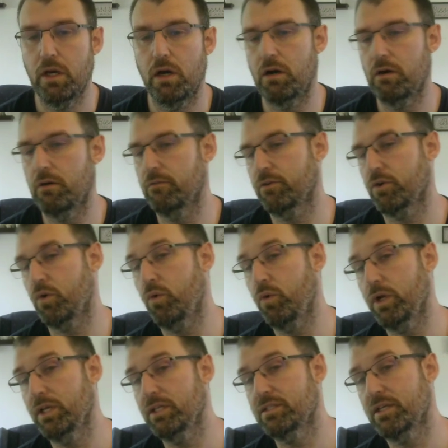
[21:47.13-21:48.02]
of
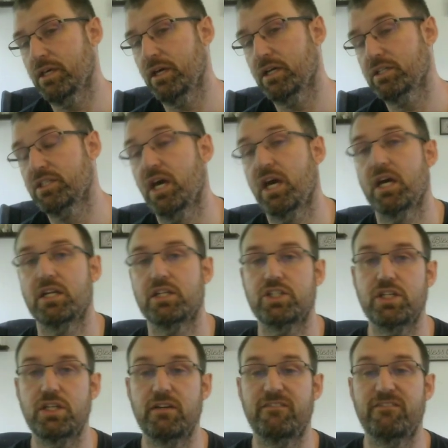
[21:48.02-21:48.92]
queen takes
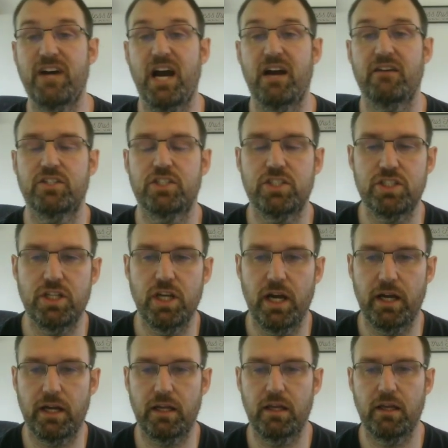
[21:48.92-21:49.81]
g5
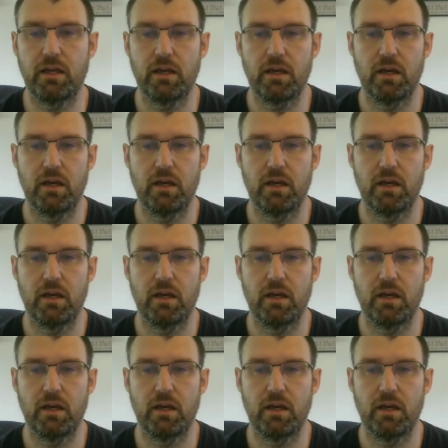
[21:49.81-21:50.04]
check.